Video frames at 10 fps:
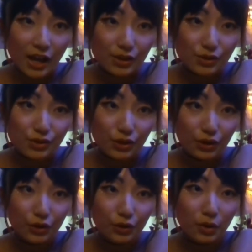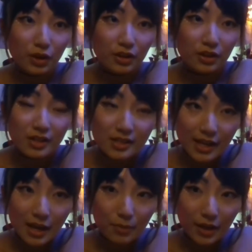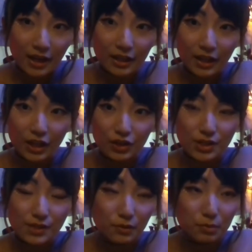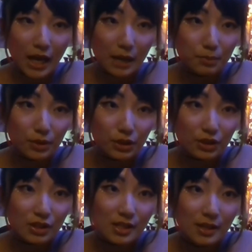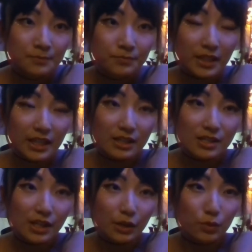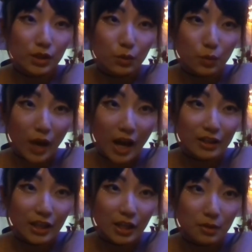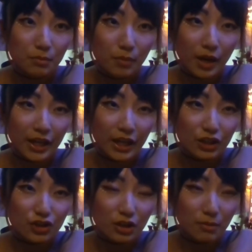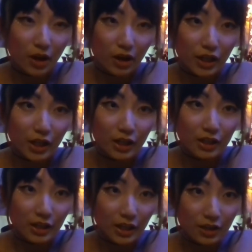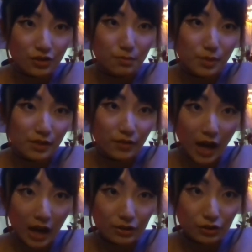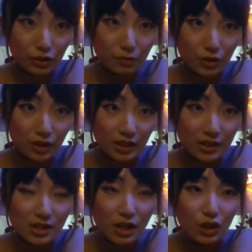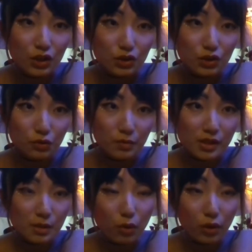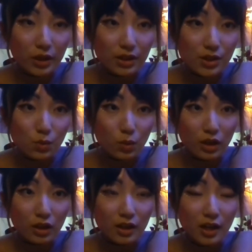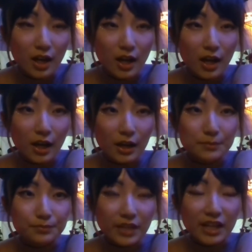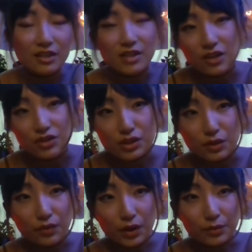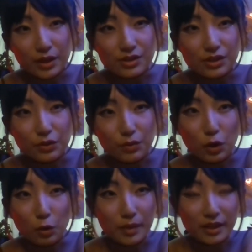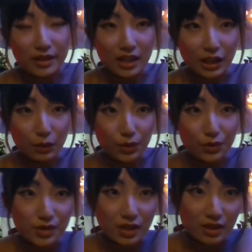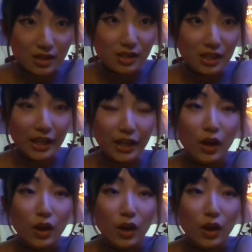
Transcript: And so this campaign, Asians for Black Births, is like really rallying my Asian American and Asian Pacific Islander communities to be supporting this work. Um, and it's not just a fundraiser. We're hoping that like we're using this to like